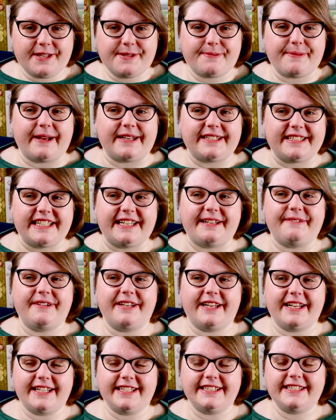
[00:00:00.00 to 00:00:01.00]
is basically
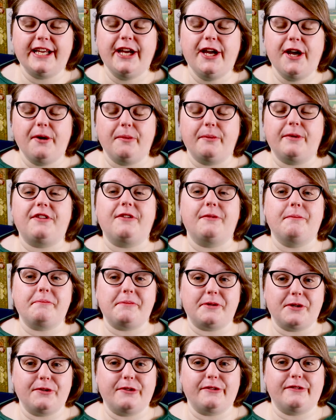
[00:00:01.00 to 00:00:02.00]
what it is with
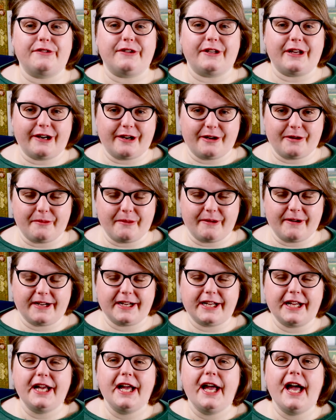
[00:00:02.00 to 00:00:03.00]
some beautiful
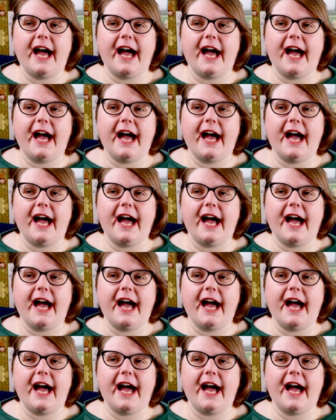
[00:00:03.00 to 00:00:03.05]
artwork.